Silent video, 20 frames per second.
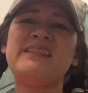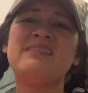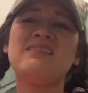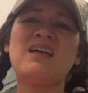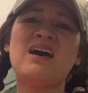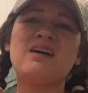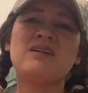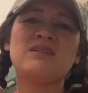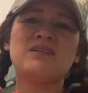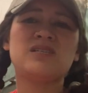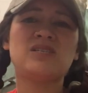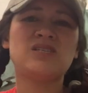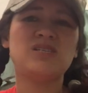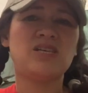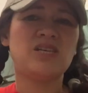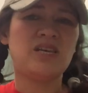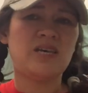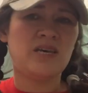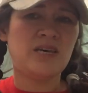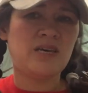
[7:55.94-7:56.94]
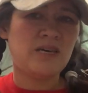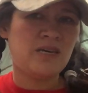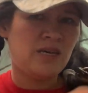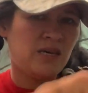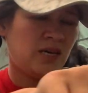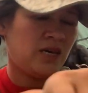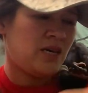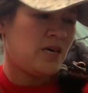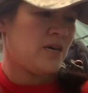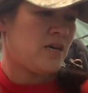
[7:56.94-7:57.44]
lungs.
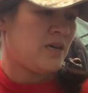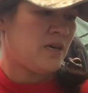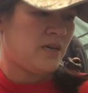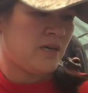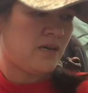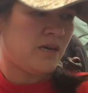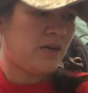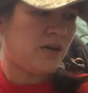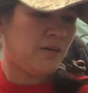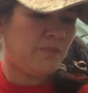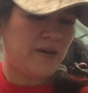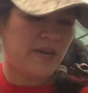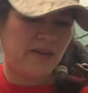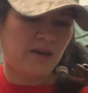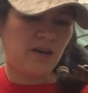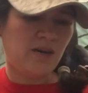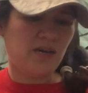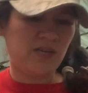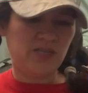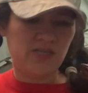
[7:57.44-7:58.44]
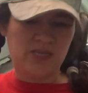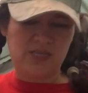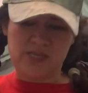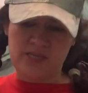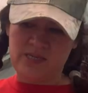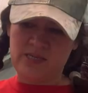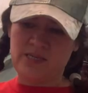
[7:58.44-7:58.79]
Oh my gosh,